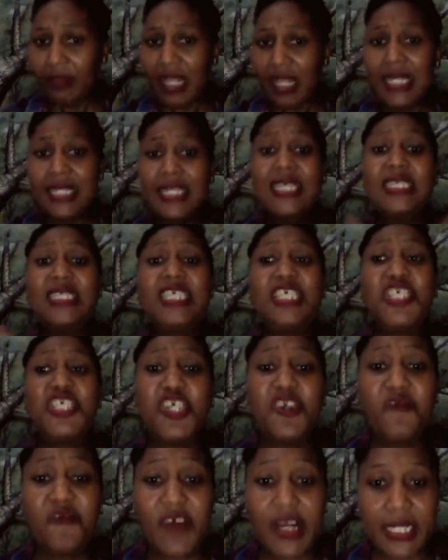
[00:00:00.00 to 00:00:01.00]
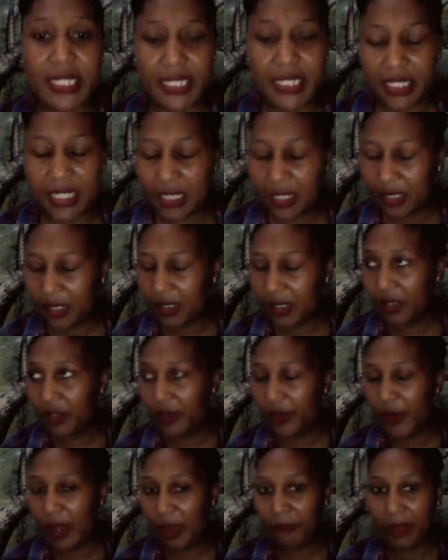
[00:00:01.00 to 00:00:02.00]
decision fatigue.
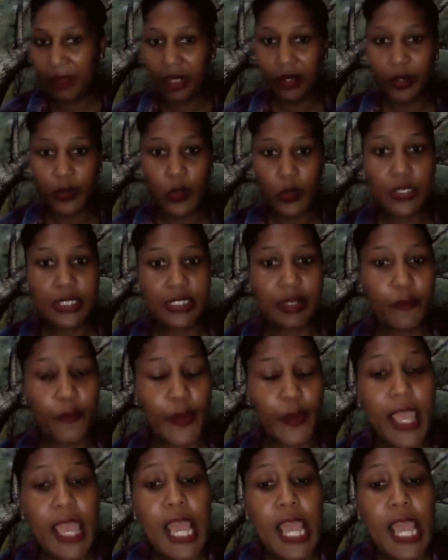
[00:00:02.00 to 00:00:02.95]
I made a note somewhere.